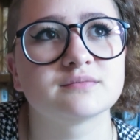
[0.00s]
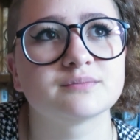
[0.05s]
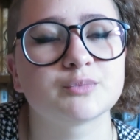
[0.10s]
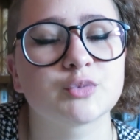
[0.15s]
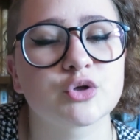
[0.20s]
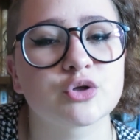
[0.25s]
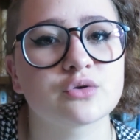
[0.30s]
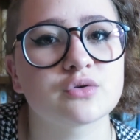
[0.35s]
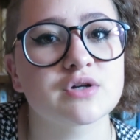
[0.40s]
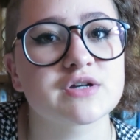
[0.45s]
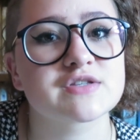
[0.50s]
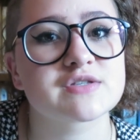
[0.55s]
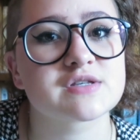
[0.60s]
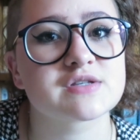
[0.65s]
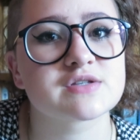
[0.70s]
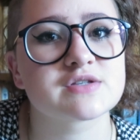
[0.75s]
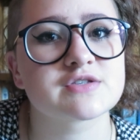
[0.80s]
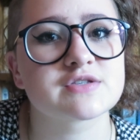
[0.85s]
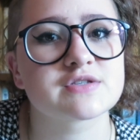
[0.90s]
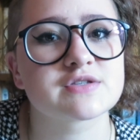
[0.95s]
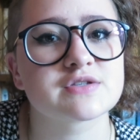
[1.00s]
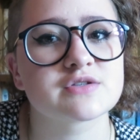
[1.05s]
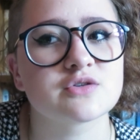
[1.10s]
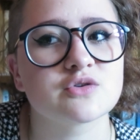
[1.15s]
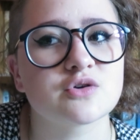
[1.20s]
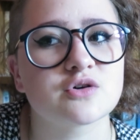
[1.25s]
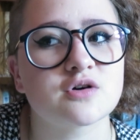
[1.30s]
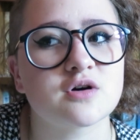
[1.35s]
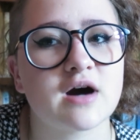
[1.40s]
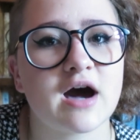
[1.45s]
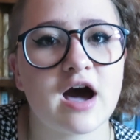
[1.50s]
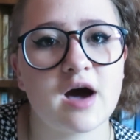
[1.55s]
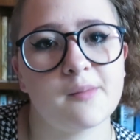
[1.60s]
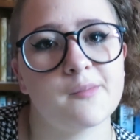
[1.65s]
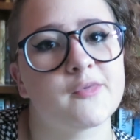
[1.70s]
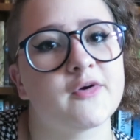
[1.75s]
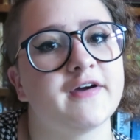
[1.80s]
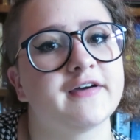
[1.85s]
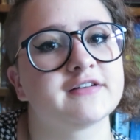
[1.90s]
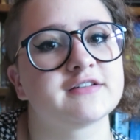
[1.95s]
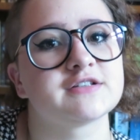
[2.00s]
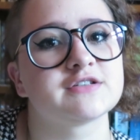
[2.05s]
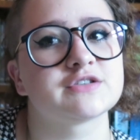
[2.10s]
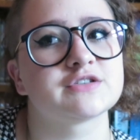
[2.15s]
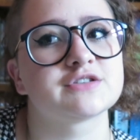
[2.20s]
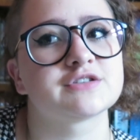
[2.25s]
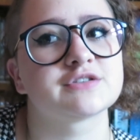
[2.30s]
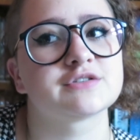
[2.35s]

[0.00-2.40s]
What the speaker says: progresses your art practice.